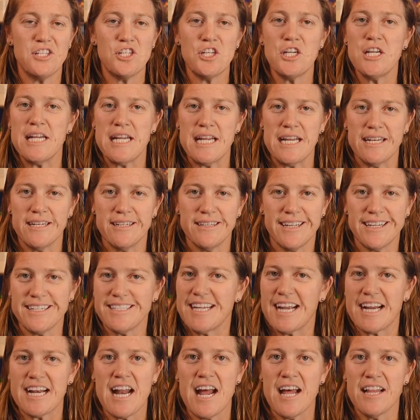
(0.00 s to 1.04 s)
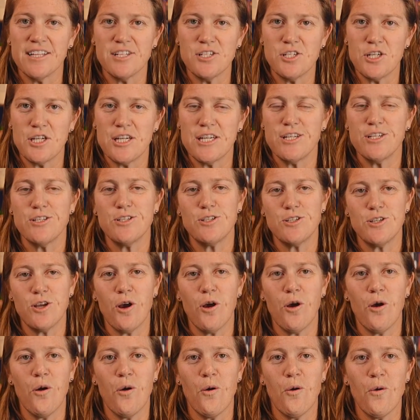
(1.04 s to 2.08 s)
cheating, technology.
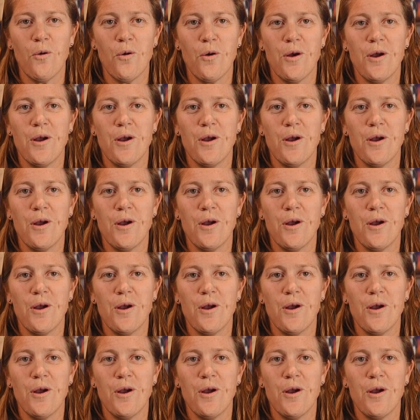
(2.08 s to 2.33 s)
So,